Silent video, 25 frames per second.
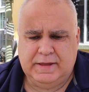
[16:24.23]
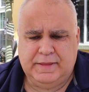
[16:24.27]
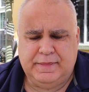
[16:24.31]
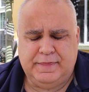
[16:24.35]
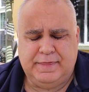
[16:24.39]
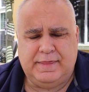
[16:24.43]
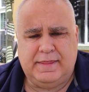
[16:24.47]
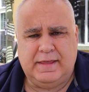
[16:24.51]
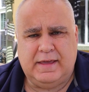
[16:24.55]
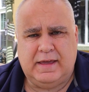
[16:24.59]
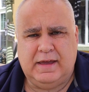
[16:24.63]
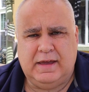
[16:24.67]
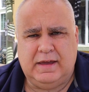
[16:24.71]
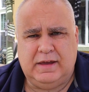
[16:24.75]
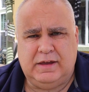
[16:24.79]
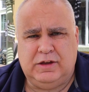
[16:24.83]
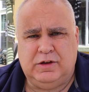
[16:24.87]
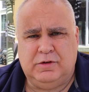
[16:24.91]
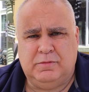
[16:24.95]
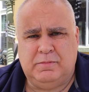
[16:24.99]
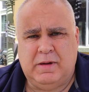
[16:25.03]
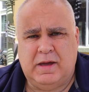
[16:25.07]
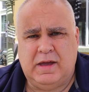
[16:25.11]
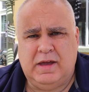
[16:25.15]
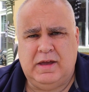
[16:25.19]

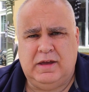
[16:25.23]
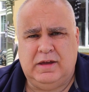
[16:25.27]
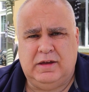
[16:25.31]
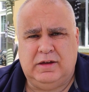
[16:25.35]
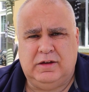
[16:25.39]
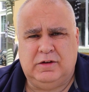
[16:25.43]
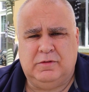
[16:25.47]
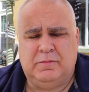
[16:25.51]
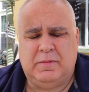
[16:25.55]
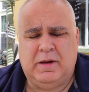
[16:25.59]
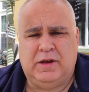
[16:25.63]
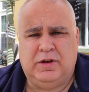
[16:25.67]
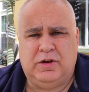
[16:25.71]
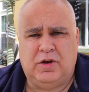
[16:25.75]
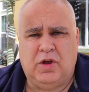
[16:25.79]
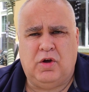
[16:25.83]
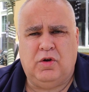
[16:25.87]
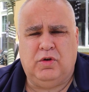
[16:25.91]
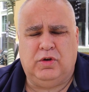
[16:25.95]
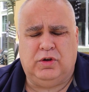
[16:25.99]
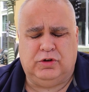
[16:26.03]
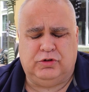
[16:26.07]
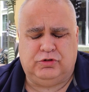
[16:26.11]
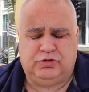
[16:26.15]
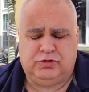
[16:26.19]

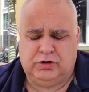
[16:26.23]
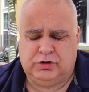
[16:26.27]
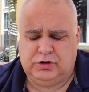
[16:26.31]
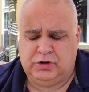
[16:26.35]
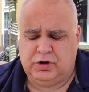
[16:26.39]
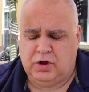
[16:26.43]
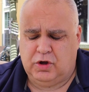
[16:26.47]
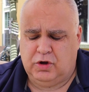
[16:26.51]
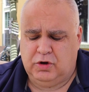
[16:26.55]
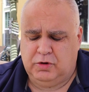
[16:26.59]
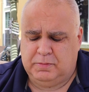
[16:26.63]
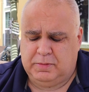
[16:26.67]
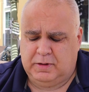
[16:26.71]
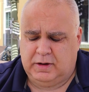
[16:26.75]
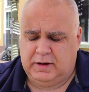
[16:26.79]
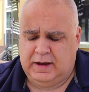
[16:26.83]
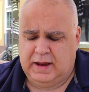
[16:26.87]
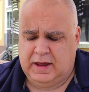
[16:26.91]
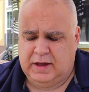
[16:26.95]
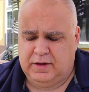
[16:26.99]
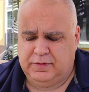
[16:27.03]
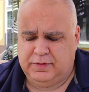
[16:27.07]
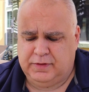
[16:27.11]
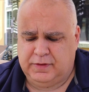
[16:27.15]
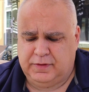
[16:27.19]
You should know by
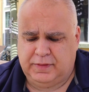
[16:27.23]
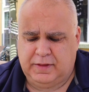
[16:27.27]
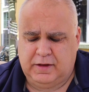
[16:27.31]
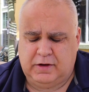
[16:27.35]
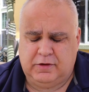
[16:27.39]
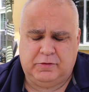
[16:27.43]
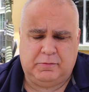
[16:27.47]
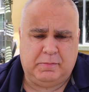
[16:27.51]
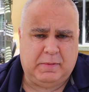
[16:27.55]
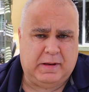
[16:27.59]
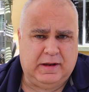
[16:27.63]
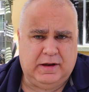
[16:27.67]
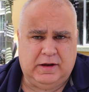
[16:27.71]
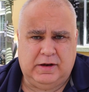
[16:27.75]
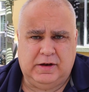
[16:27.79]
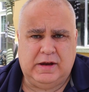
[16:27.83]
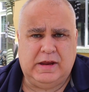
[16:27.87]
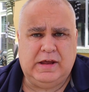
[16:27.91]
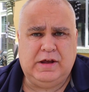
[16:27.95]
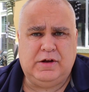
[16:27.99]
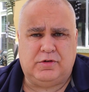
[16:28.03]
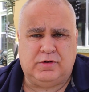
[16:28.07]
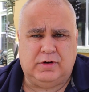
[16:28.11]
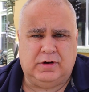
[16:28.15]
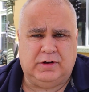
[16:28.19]
now that there has been an
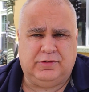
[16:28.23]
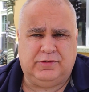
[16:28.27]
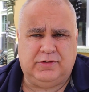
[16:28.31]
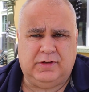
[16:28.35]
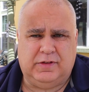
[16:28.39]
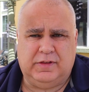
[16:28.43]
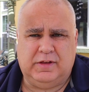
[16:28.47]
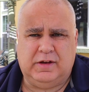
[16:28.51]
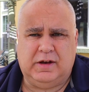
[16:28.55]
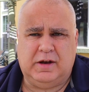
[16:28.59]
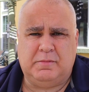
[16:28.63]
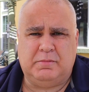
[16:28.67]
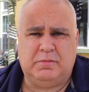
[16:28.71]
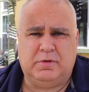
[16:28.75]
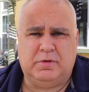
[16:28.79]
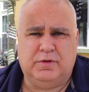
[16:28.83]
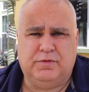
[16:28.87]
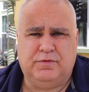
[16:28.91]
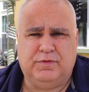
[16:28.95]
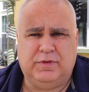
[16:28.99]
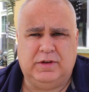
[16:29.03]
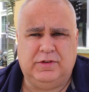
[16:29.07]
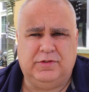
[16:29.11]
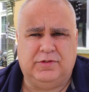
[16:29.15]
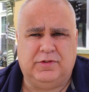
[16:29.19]
increase in the number
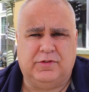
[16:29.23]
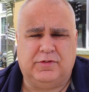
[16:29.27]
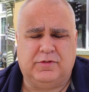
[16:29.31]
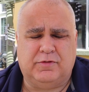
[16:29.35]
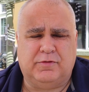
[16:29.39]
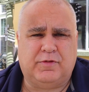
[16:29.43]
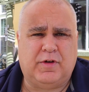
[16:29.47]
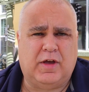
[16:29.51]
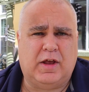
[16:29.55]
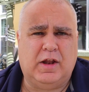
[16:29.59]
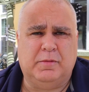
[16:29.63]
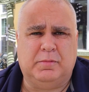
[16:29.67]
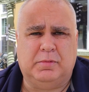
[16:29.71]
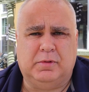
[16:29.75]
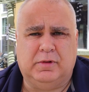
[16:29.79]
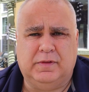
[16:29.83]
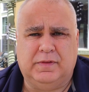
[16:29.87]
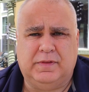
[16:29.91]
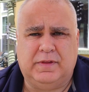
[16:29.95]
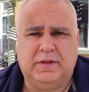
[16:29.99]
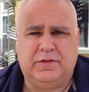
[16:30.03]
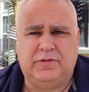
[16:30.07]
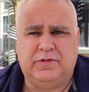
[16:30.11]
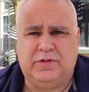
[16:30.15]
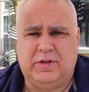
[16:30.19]
of visas
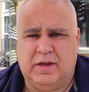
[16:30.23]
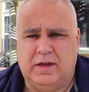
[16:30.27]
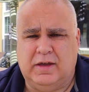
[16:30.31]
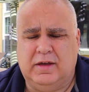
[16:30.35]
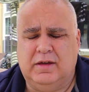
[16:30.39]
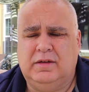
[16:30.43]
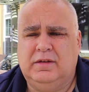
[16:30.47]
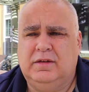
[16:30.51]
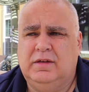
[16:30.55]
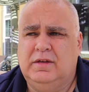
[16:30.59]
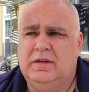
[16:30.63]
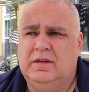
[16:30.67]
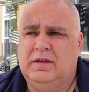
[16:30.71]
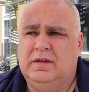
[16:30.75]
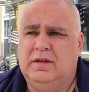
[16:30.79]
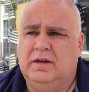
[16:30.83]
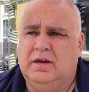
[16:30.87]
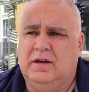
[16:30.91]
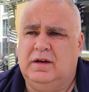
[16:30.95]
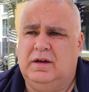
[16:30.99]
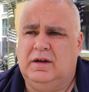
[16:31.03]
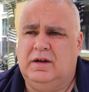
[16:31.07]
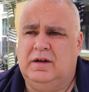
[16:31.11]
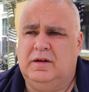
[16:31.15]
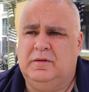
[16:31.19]
available this year.
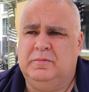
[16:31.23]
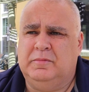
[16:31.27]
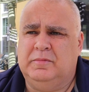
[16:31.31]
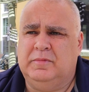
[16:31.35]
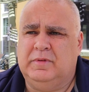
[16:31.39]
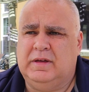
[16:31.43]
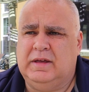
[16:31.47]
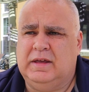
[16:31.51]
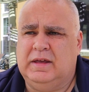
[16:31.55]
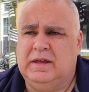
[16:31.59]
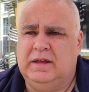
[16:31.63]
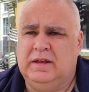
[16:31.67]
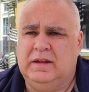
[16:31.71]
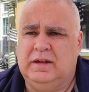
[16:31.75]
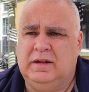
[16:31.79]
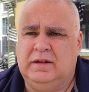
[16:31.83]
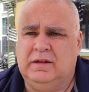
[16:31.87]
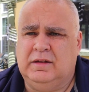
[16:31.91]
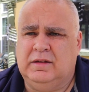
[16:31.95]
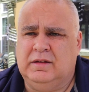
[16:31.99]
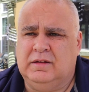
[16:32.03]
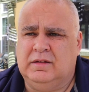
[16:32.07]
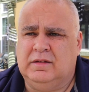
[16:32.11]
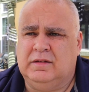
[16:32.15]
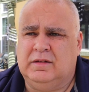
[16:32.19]

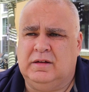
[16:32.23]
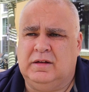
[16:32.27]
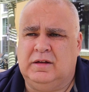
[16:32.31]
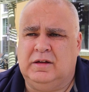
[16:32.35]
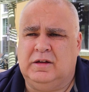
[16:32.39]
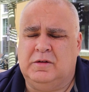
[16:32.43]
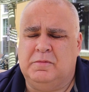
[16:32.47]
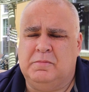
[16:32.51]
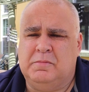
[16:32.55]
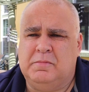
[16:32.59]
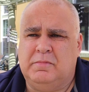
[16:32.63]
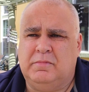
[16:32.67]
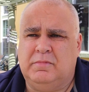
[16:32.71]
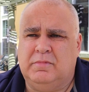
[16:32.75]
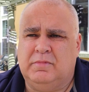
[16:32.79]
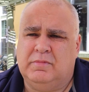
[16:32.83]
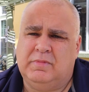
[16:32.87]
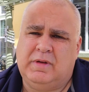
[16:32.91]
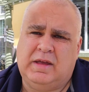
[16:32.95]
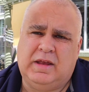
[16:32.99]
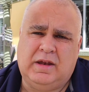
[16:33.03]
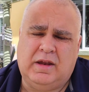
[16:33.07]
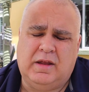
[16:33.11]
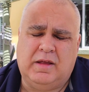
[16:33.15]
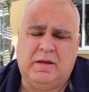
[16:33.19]
In
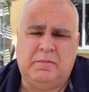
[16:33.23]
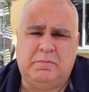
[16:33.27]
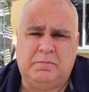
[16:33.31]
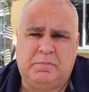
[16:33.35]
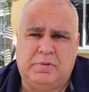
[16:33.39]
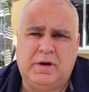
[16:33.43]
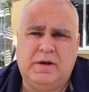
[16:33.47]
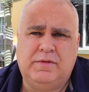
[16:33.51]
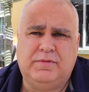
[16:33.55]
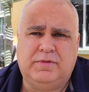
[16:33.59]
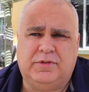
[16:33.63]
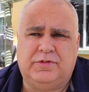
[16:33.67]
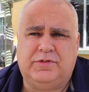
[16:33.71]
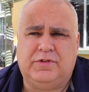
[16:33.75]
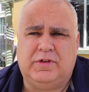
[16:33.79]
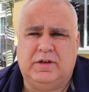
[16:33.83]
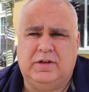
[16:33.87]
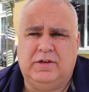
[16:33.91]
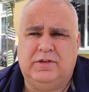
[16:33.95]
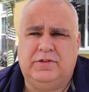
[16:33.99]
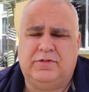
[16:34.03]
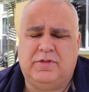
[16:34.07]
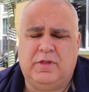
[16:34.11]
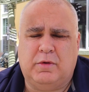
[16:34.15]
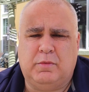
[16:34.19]
previous
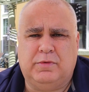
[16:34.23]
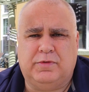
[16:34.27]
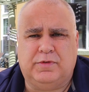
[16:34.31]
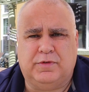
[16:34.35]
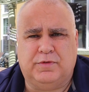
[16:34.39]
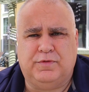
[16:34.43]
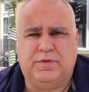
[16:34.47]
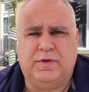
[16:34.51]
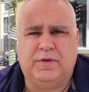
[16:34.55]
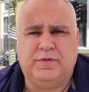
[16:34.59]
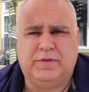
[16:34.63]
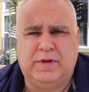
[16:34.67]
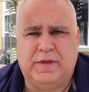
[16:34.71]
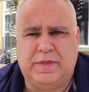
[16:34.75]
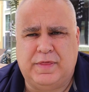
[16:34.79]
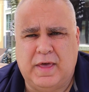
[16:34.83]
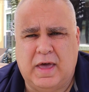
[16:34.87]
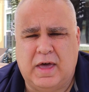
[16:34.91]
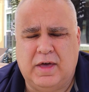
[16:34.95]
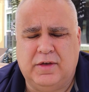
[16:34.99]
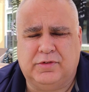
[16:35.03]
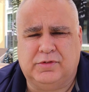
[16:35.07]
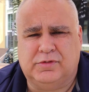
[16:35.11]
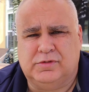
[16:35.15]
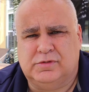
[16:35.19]
years there was a
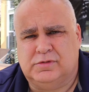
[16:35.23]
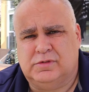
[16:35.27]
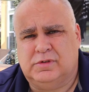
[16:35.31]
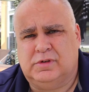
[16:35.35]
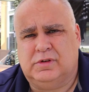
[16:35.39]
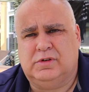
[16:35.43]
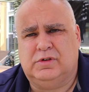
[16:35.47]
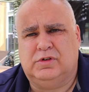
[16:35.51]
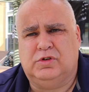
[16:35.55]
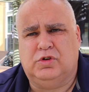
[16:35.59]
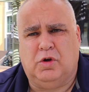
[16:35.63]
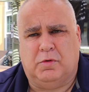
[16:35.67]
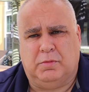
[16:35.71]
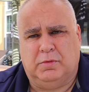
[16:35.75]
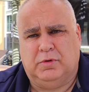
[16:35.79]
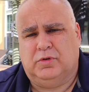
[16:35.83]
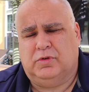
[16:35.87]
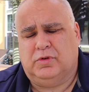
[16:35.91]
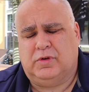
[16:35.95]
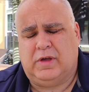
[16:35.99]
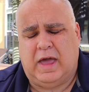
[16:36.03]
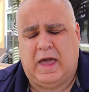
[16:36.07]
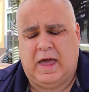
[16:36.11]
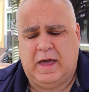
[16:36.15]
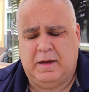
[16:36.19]
50,000
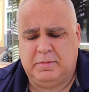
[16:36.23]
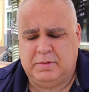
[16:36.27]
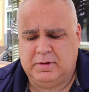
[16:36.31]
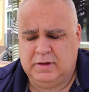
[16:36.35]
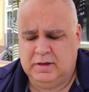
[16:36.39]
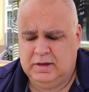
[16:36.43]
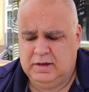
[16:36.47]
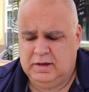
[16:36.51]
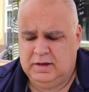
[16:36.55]
nominal cap.